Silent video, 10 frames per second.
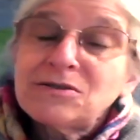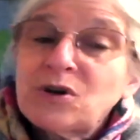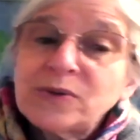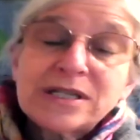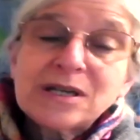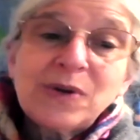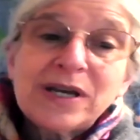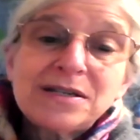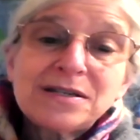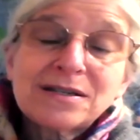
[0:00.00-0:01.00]
you know, in some
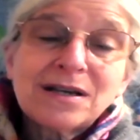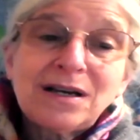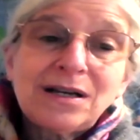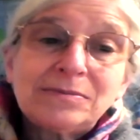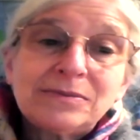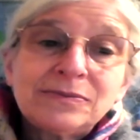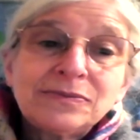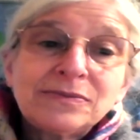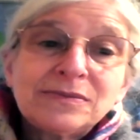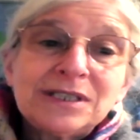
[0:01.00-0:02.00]
ways, um,
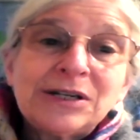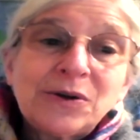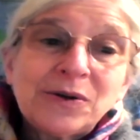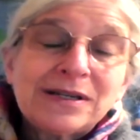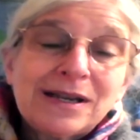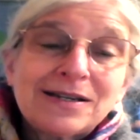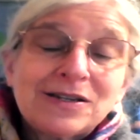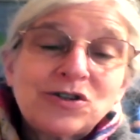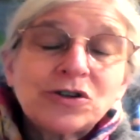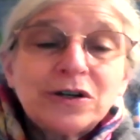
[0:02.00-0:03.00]
you know, it, it
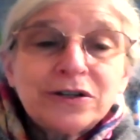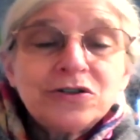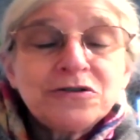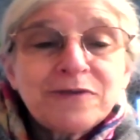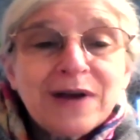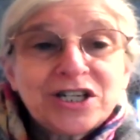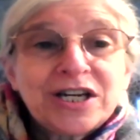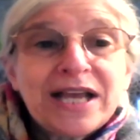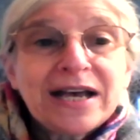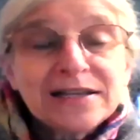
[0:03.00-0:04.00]
took on new
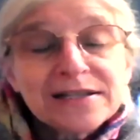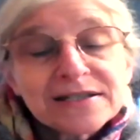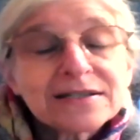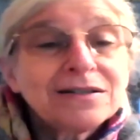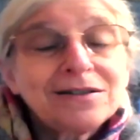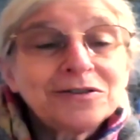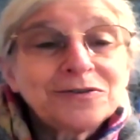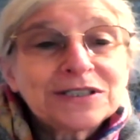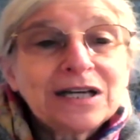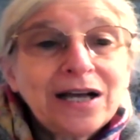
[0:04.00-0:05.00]
rationales
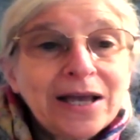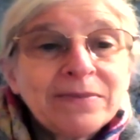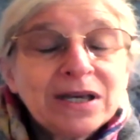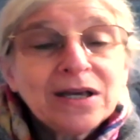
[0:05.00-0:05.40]
over time,